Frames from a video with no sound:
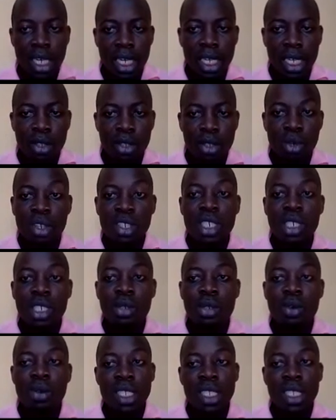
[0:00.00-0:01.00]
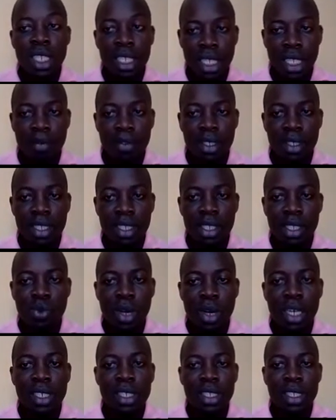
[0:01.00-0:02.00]
You continuously save. This is
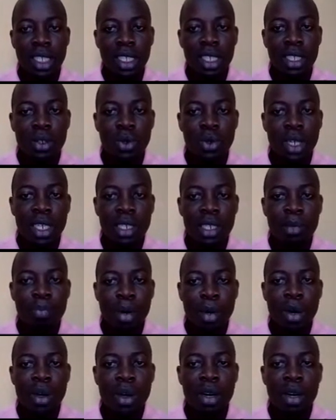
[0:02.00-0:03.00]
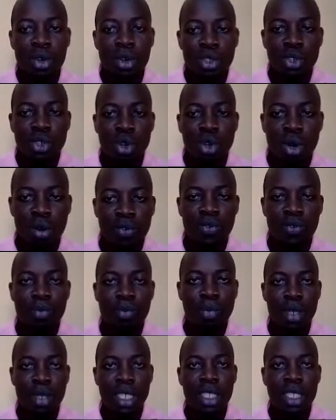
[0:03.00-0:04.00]
one thing. When power goes off,
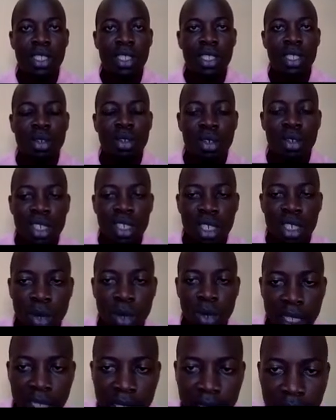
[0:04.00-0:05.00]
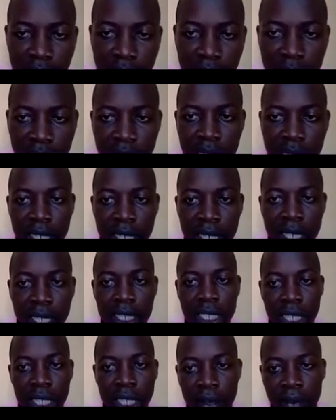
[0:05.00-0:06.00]
please continuously
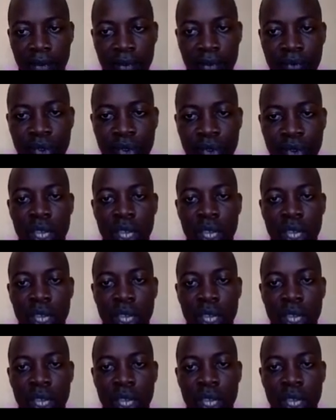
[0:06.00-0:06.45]
save.